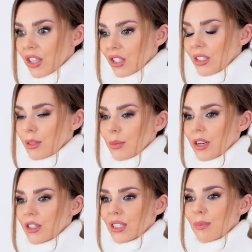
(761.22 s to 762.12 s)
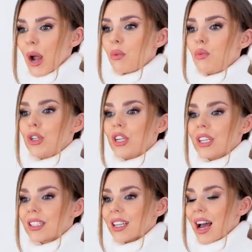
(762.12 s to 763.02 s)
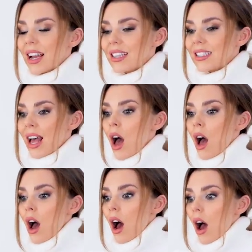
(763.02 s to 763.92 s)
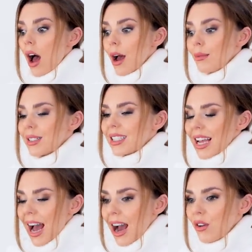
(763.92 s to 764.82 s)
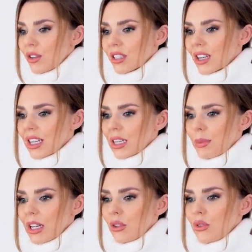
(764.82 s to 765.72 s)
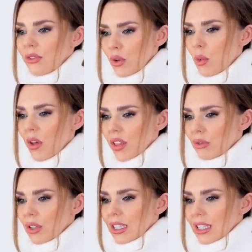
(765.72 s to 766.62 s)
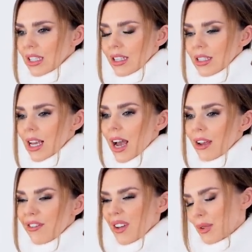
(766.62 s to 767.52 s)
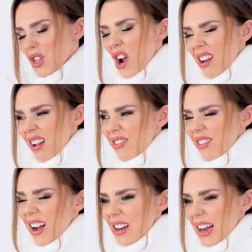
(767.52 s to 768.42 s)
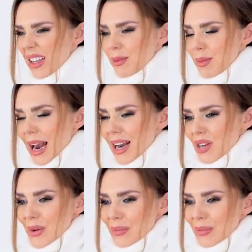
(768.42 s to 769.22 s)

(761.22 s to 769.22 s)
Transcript: actually, these pair of jeans, but I would size down because they're a little bit loose if you want that really skin tight fit, which I love. I like them to be like